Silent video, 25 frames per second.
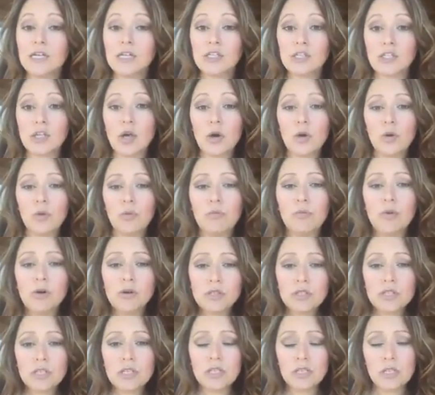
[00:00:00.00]
So
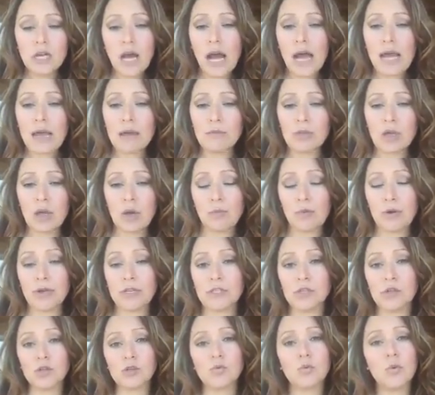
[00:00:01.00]
most of the time the
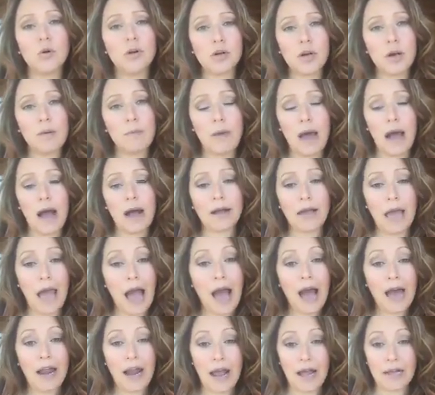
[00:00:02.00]
appraisals will come back
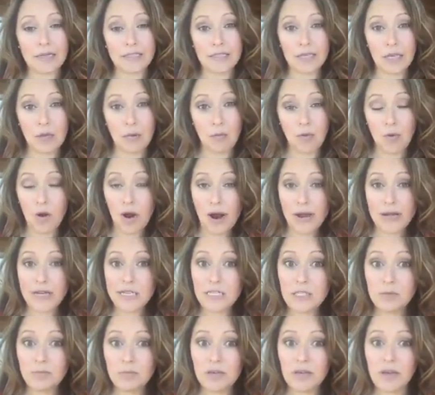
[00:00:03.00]
at asking
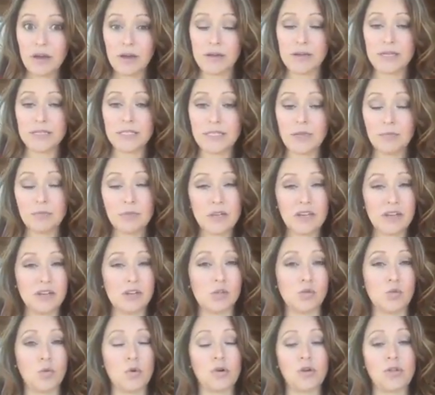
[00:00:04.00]
price because something
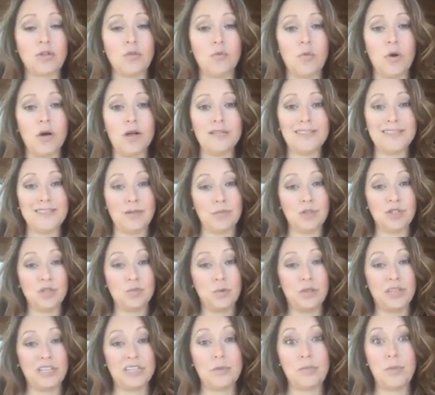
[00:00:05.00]
is worth what someone's
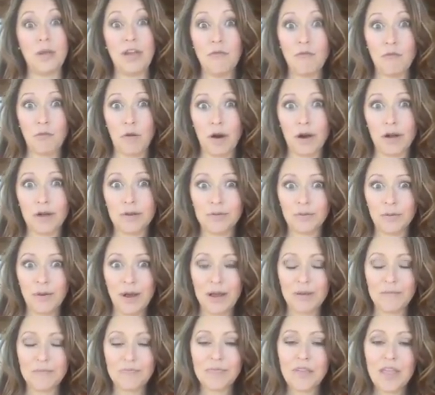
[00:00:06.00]
willing to pay for it,
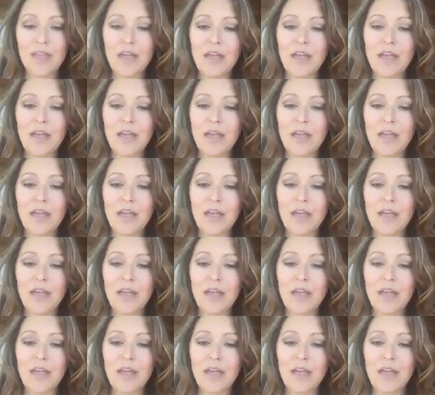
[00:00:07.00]
right?